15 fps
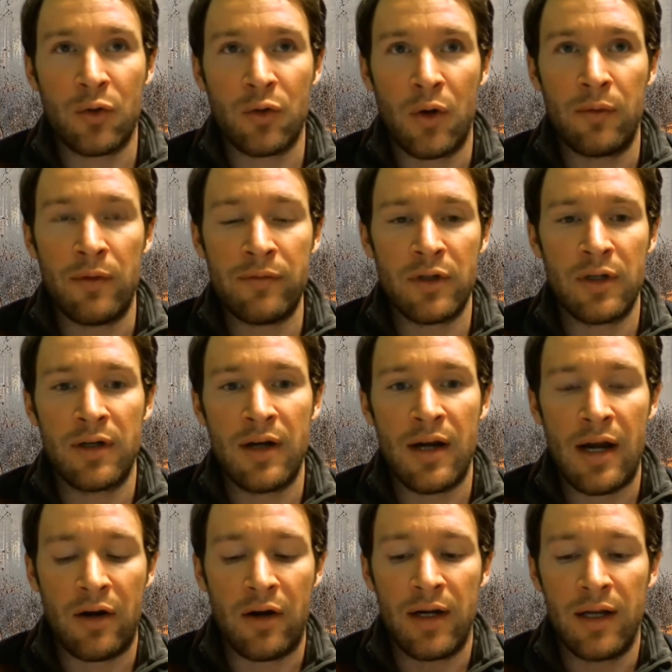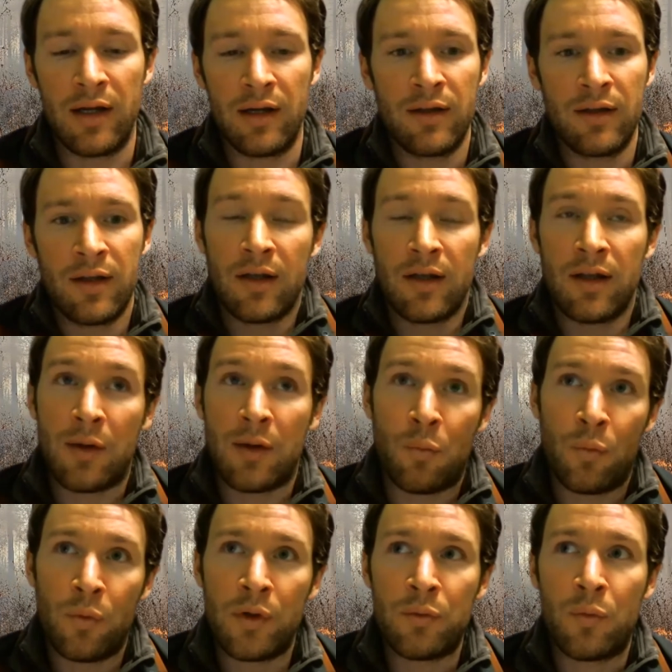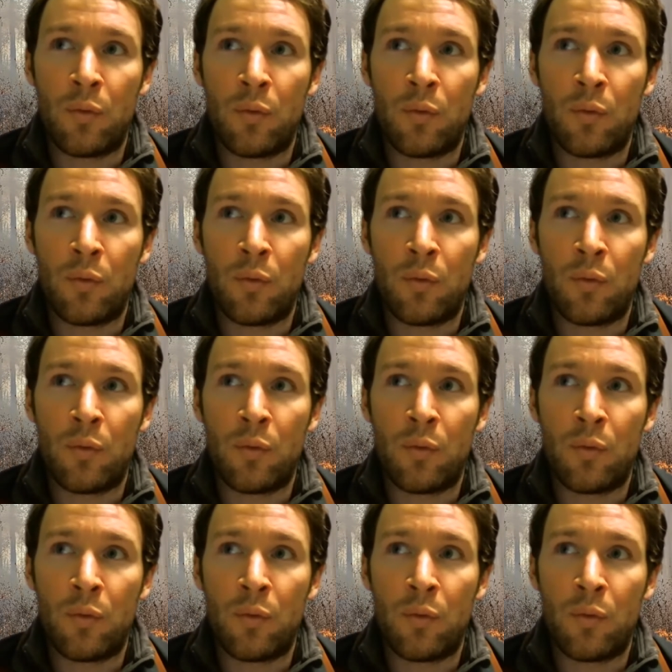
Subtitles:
Croix River area, we're